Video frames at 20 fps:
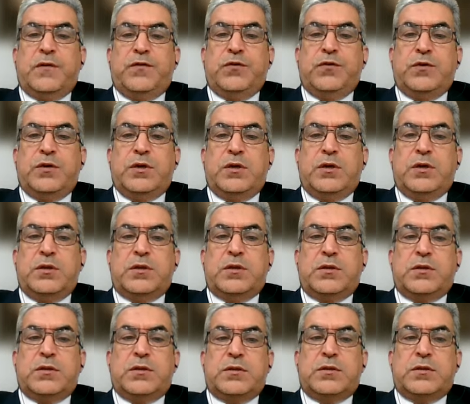FUE
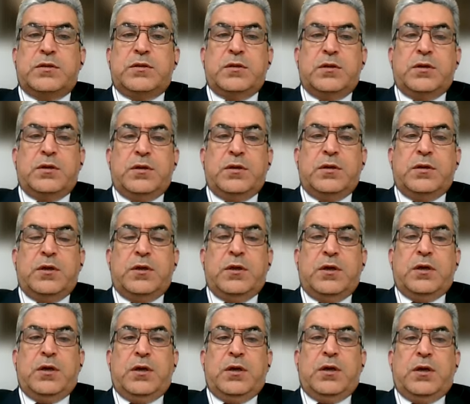still
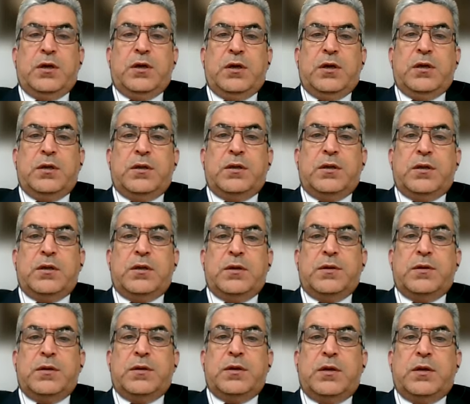
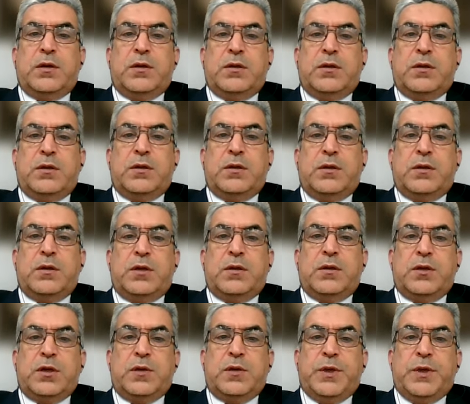
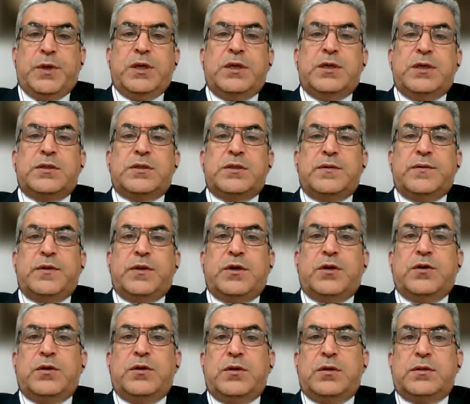and remains the
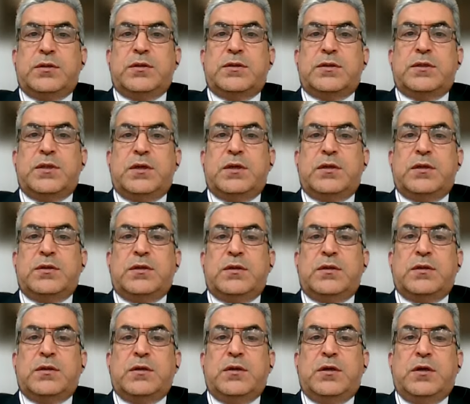gold
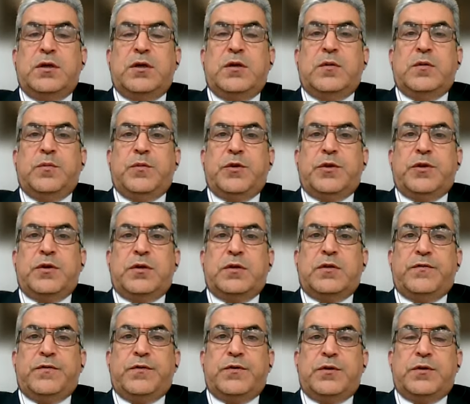standard
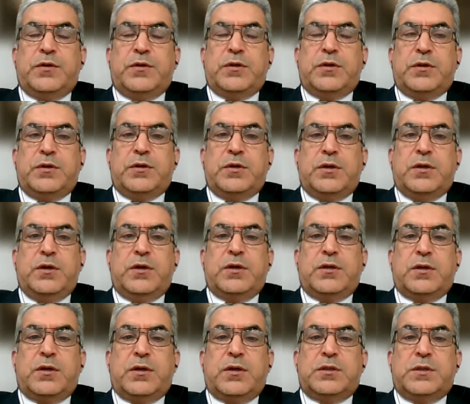method for hair
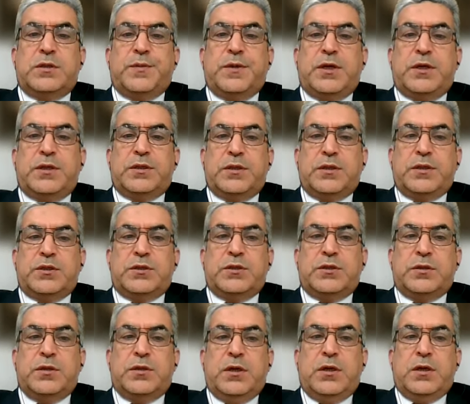transplantation.